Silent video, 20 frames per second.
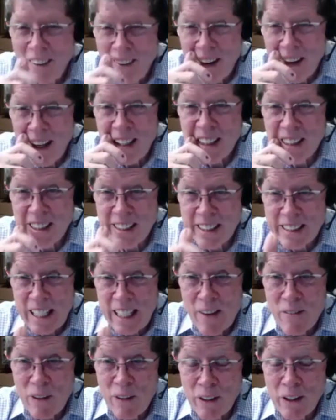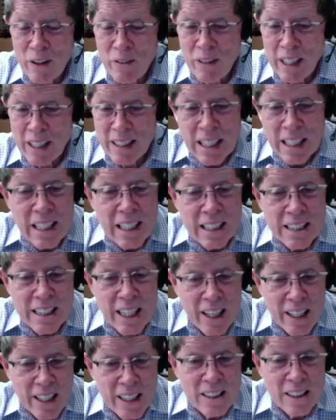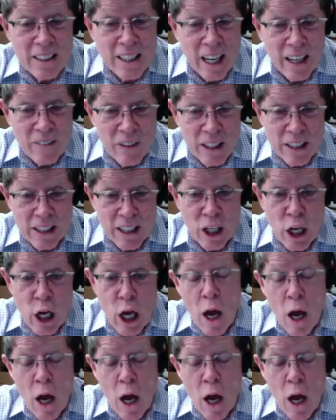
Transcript: relate to this example a little bit because I think selling is like fishing.